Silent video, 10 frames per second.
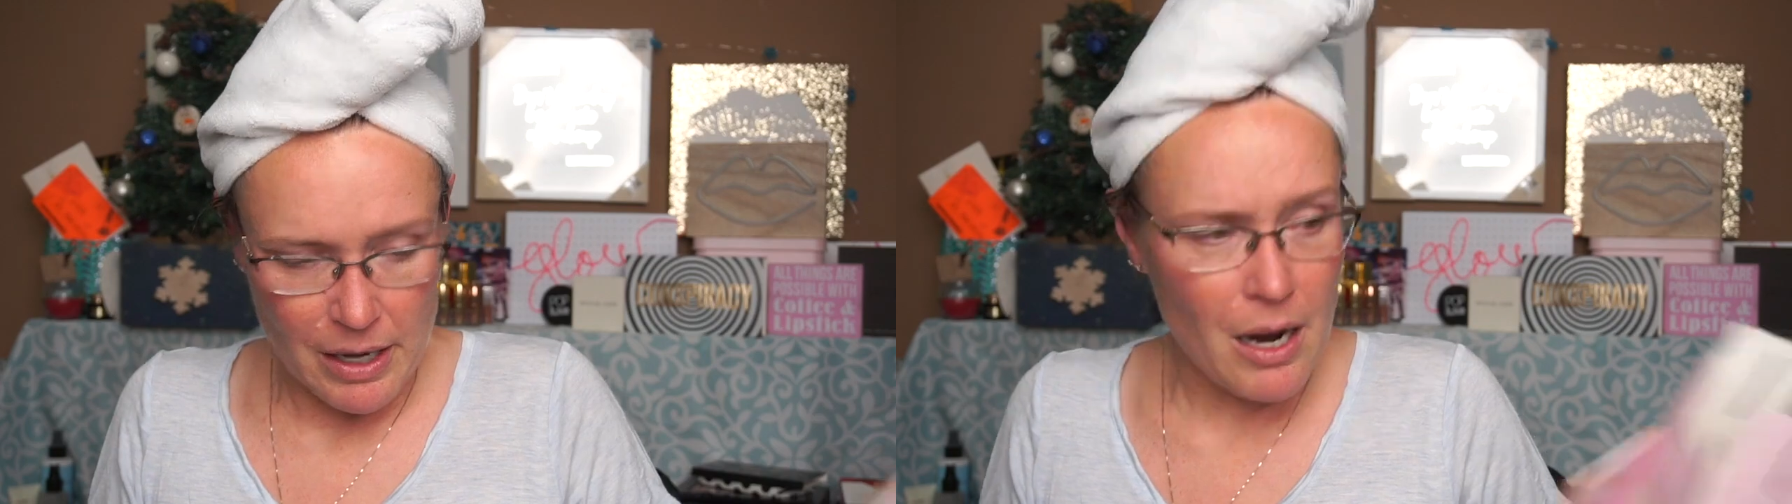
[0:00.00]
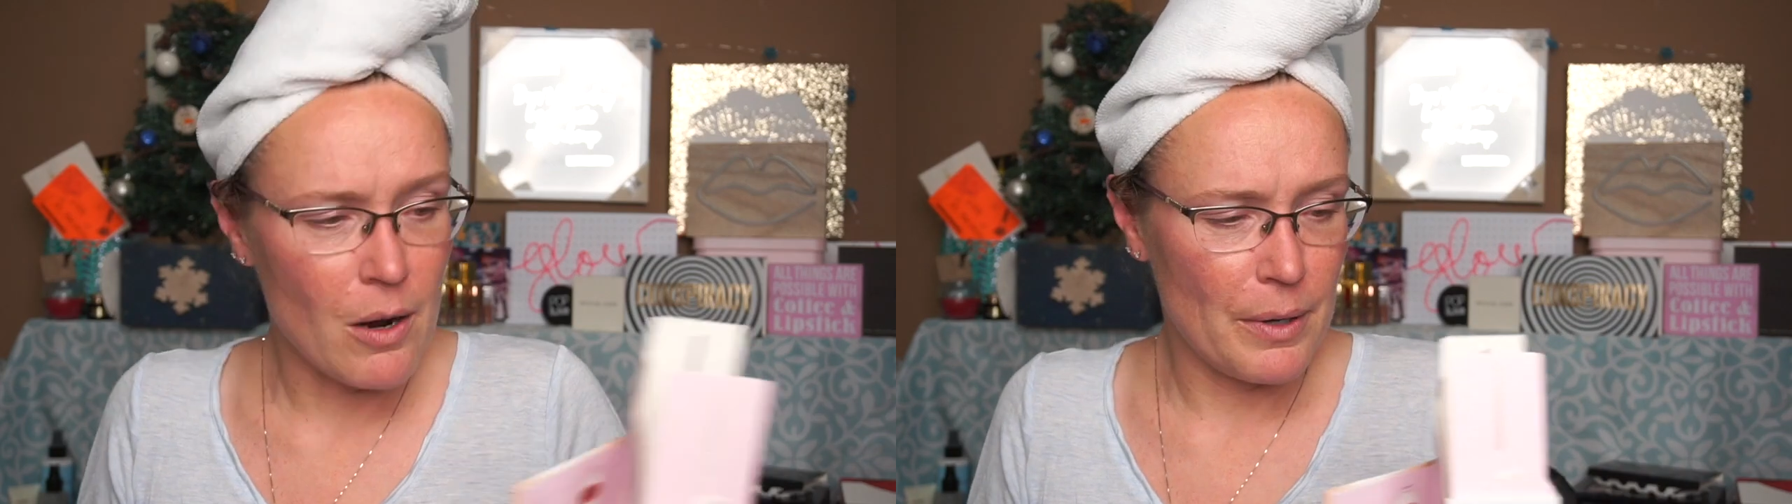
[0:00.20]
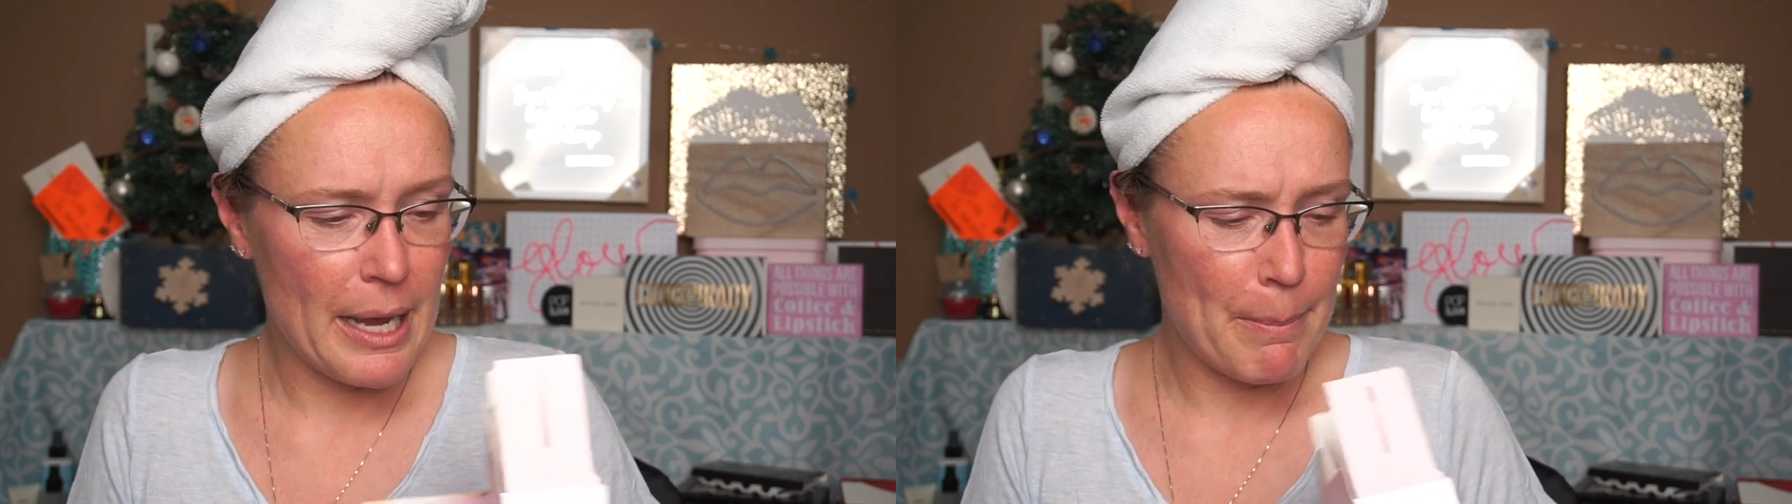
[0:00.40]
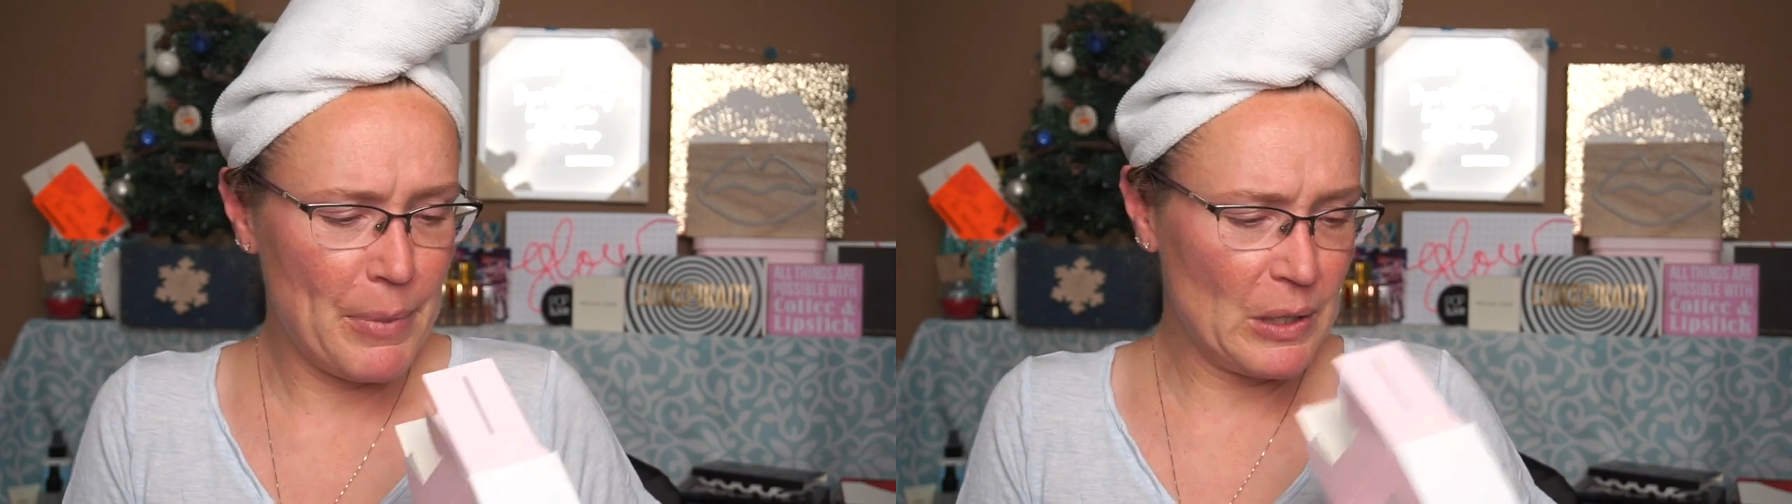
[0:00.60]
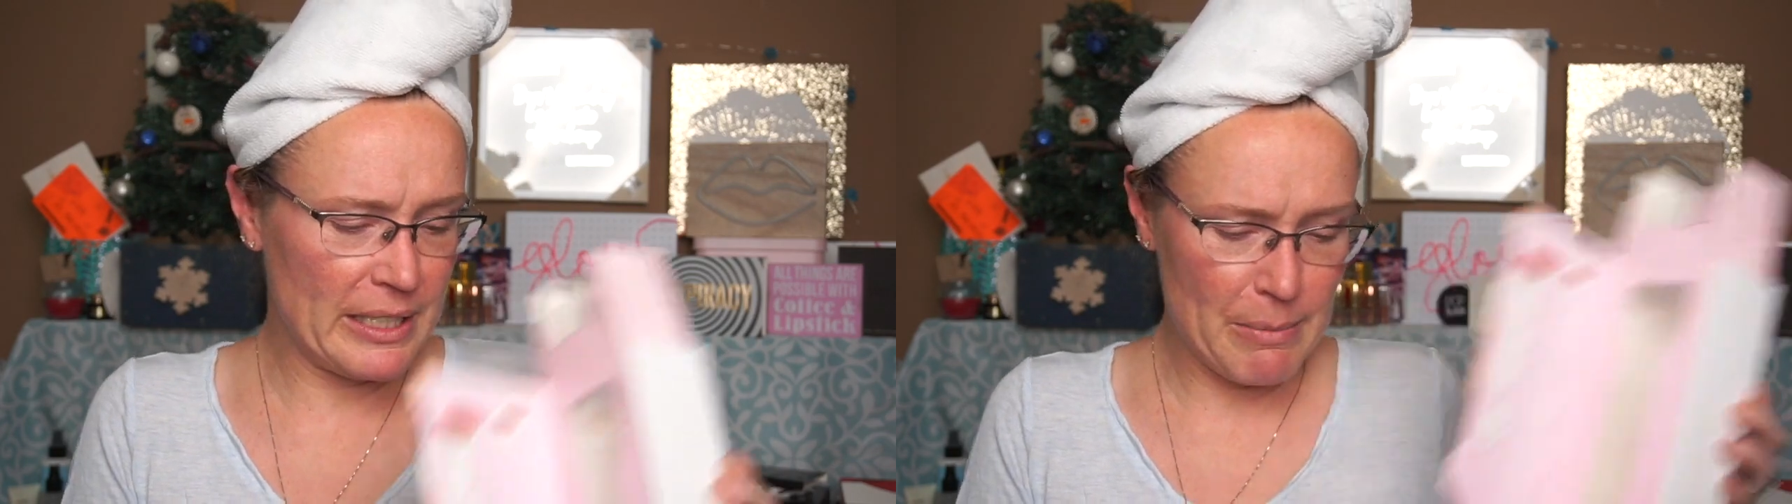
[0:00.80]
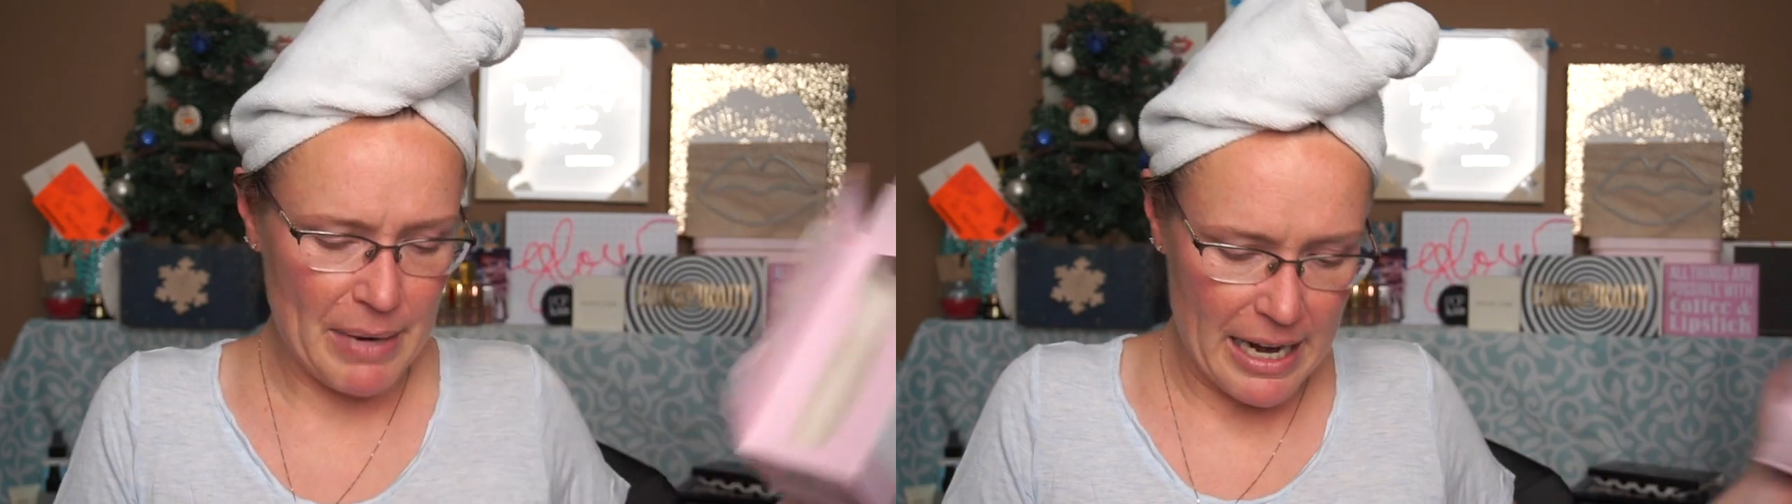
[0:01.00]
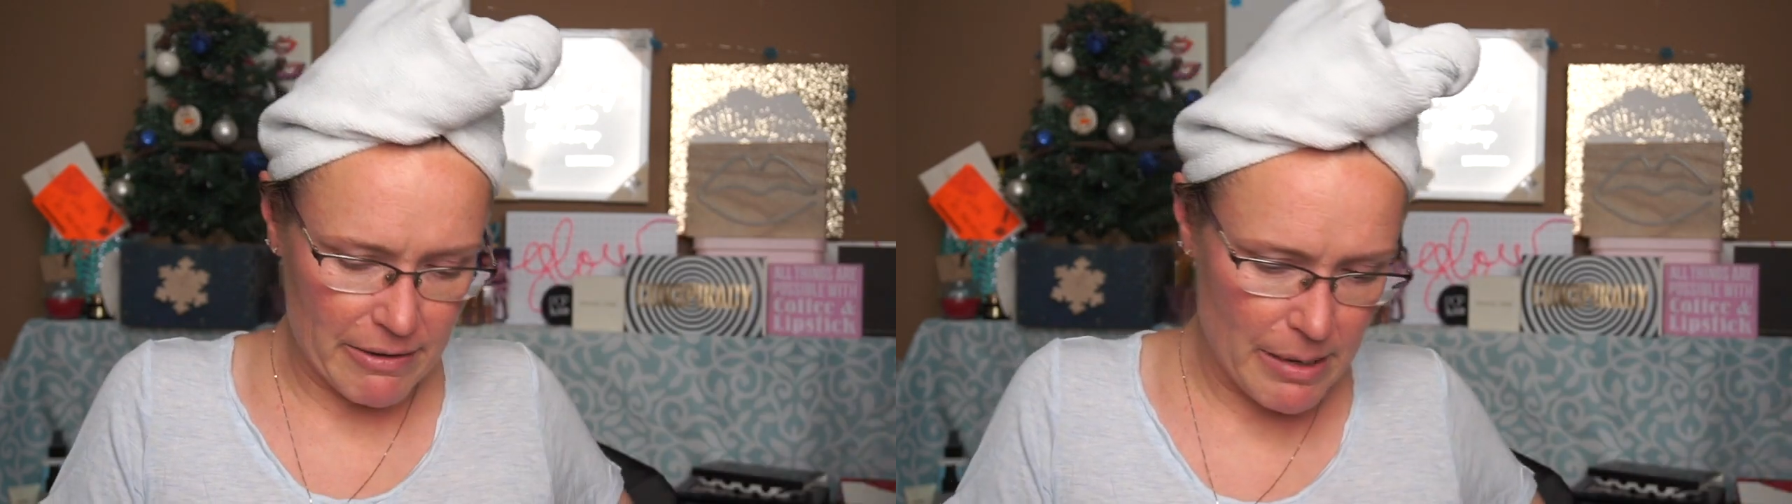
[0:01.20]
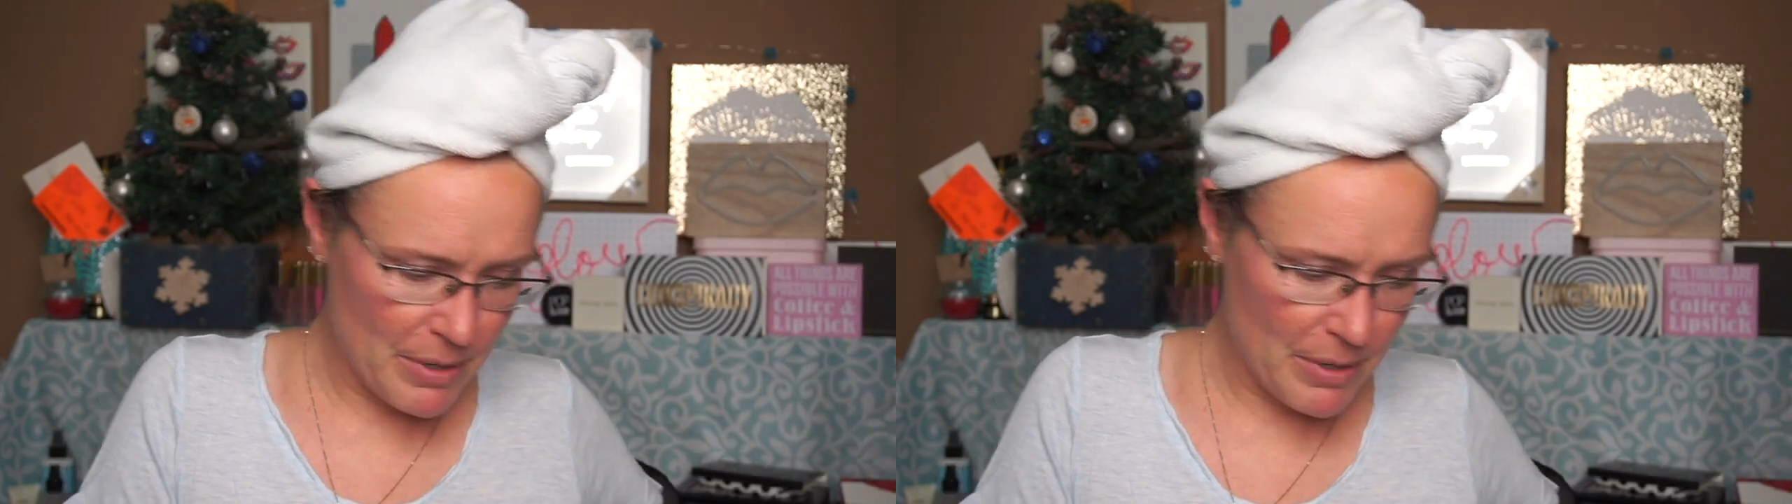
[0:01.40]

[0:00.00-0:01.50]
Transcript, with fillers: Oh yeah, built-in battery,